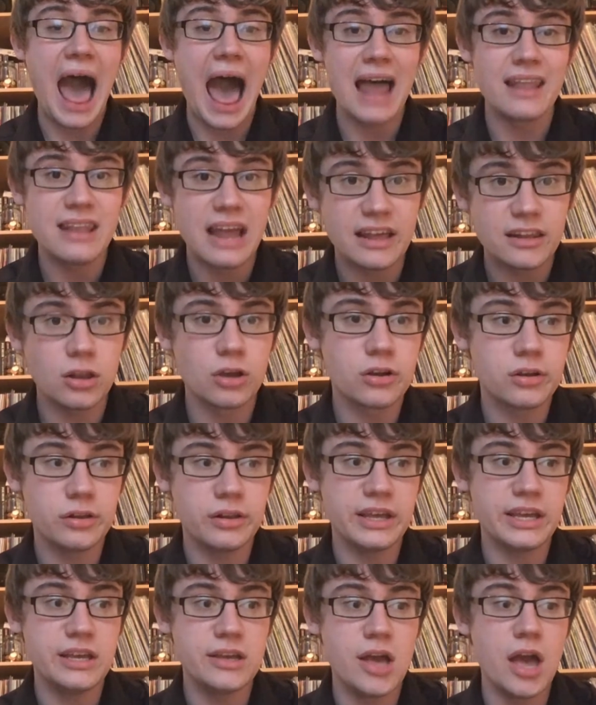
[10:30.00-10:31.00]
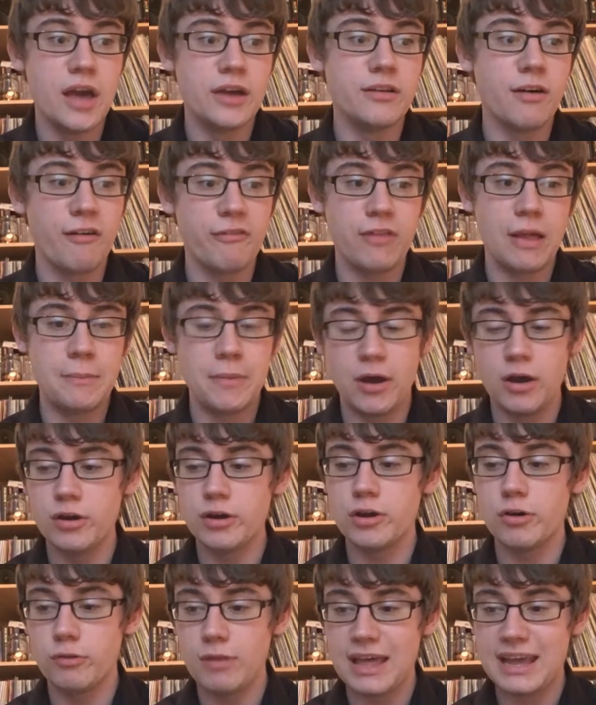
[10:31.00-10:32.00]
and like luckily enough, like my
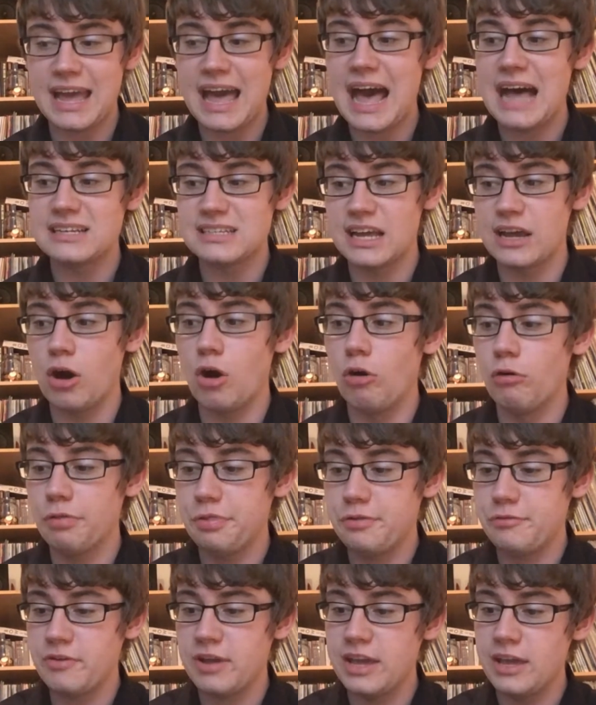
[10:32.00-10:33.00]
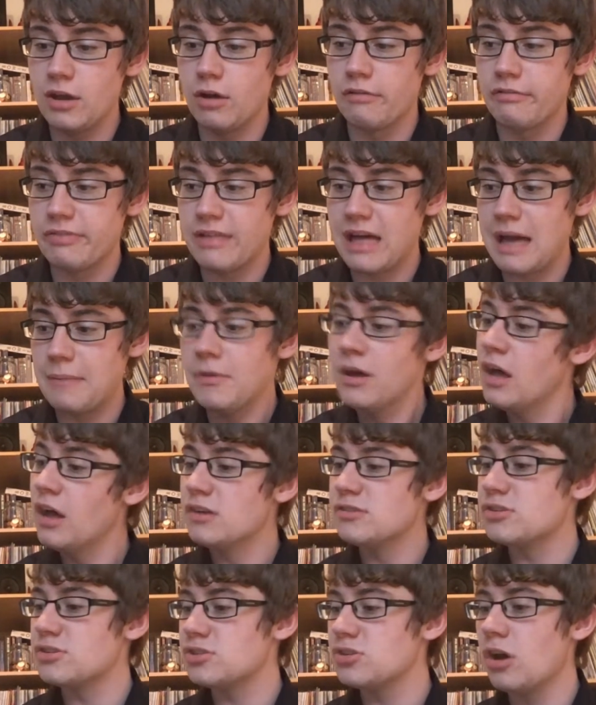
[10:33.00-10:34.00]
uncle like had like all three of them.
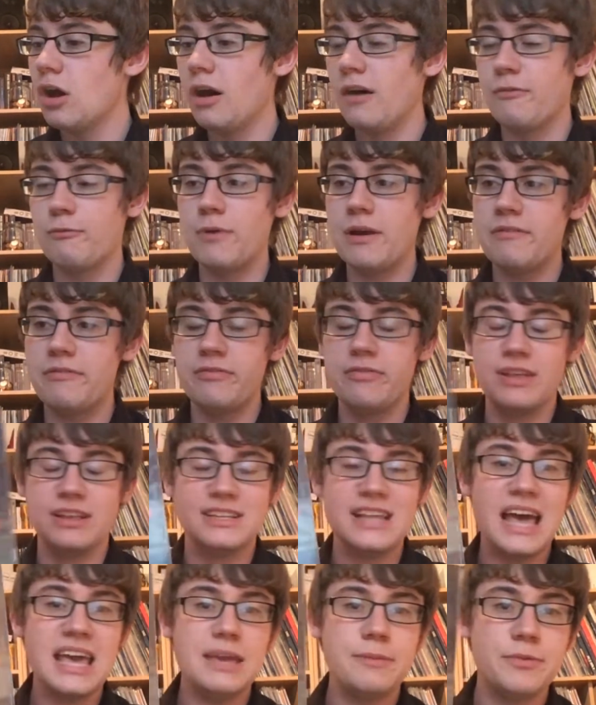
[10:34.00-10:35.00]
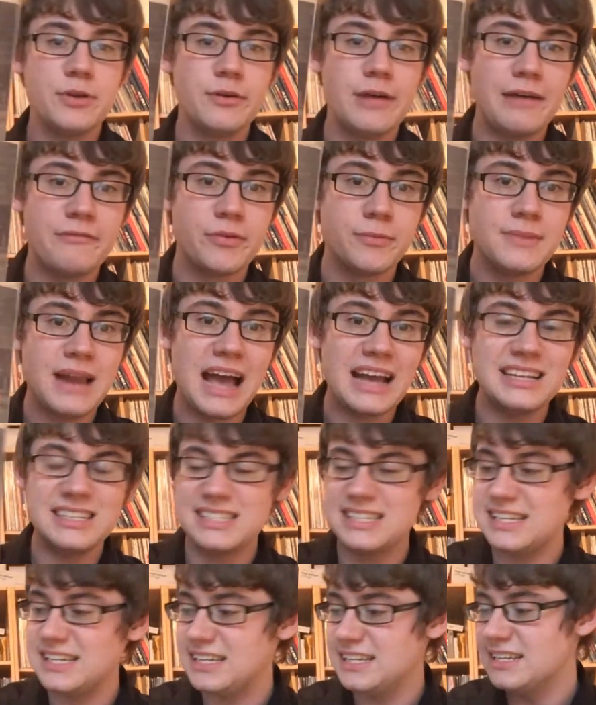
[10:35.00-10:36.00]
So start off with the debut like from
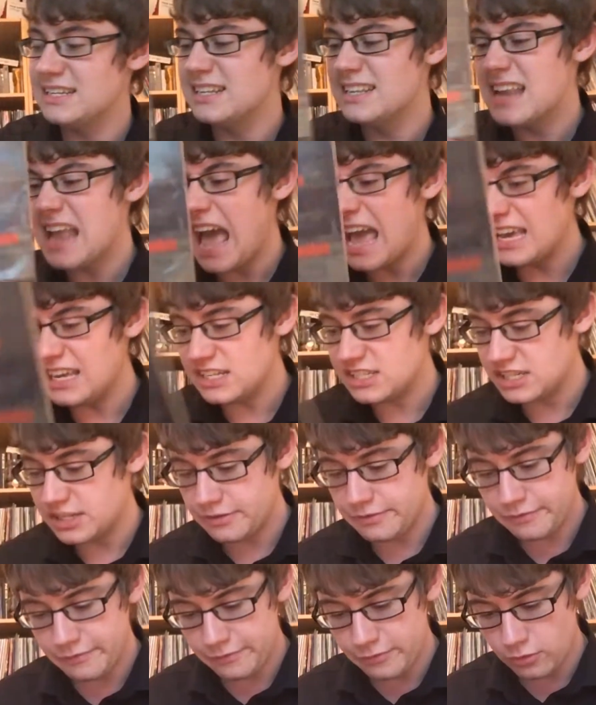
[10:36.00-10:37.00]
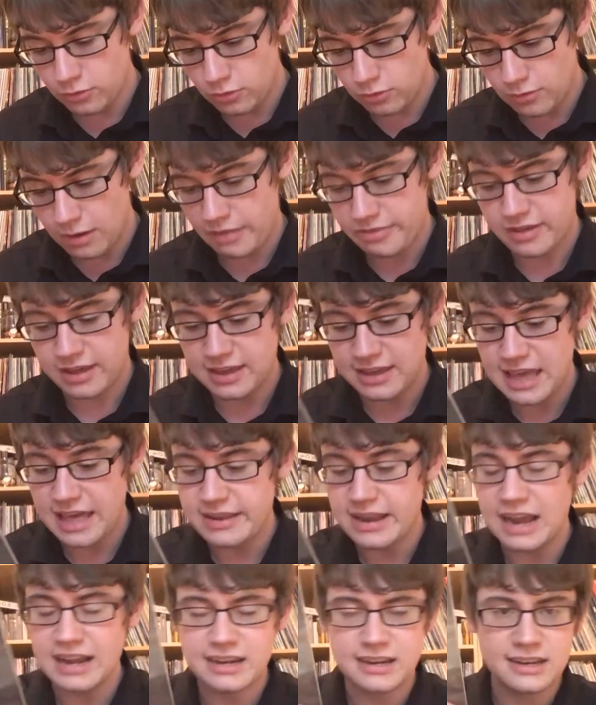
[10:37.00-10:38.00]
1984, I think,
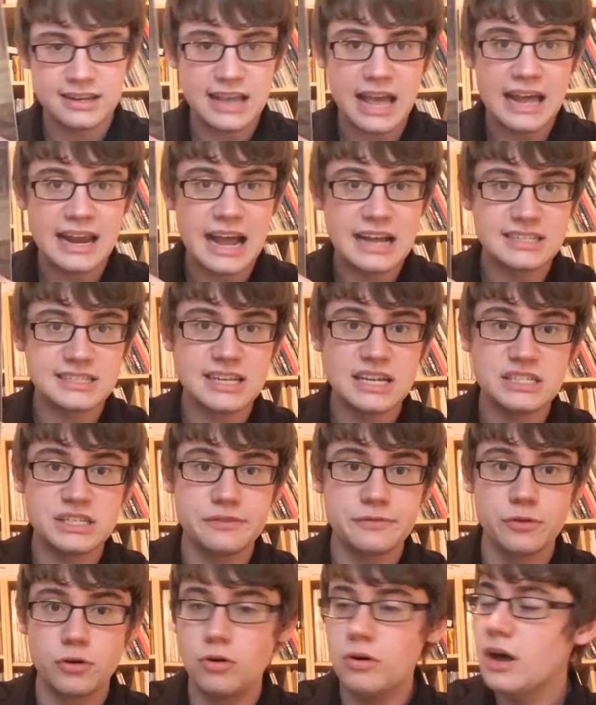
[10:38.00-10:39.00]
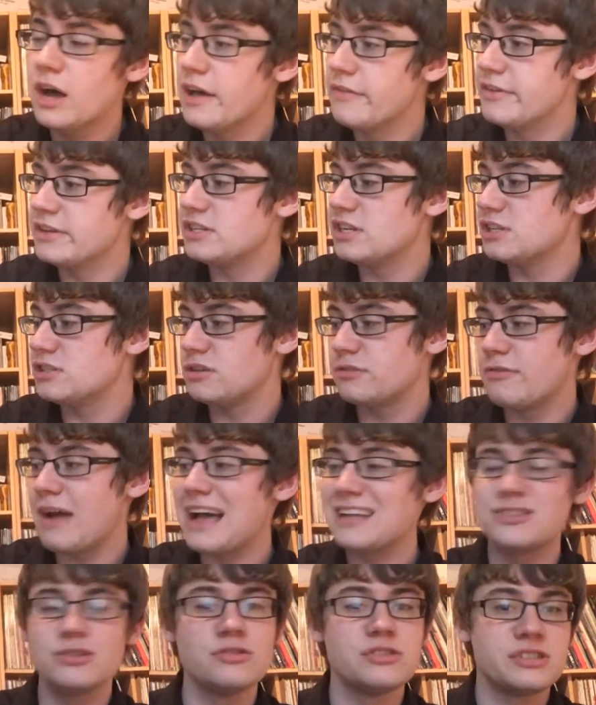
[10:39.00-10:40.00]
yeah 1984. This is the
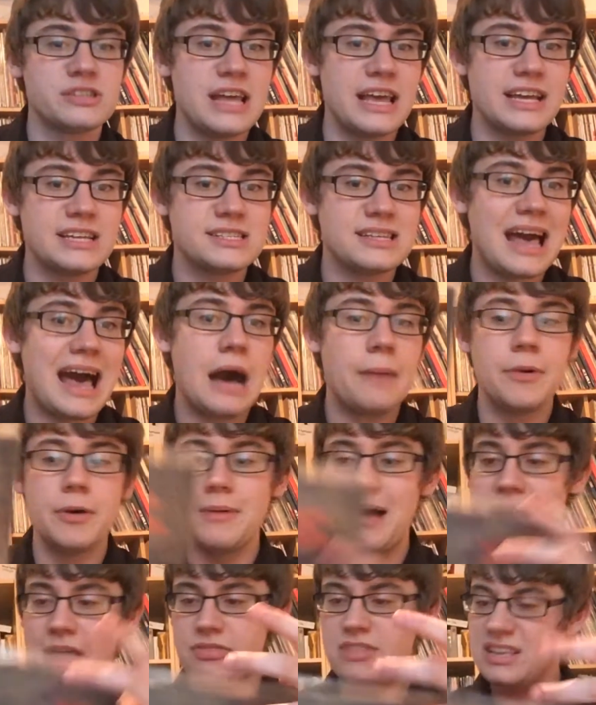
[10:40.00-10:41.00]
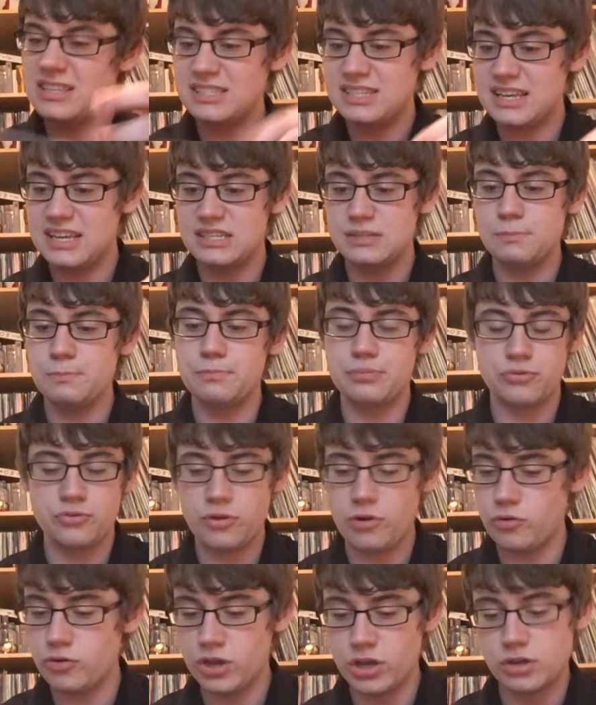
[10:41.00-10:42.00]
Rattlesnakes album, and this is
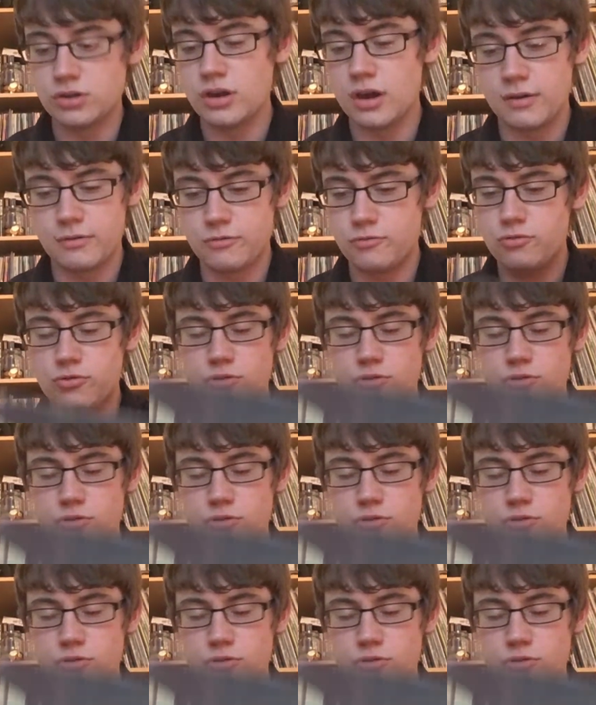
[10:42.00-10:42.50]
brilliant, a